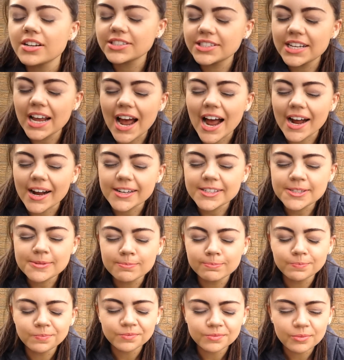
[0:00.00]
Dad,
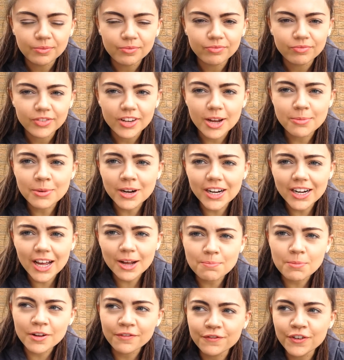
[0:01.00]
am I
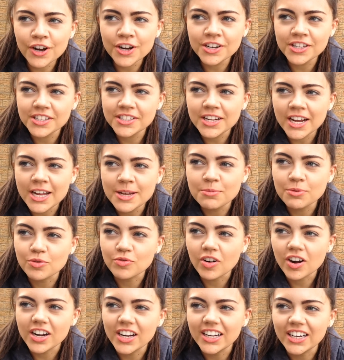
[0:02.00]
allowed my phone at the table
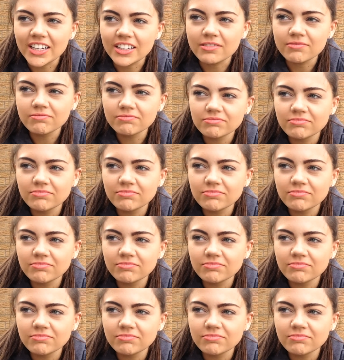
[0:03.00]
right here?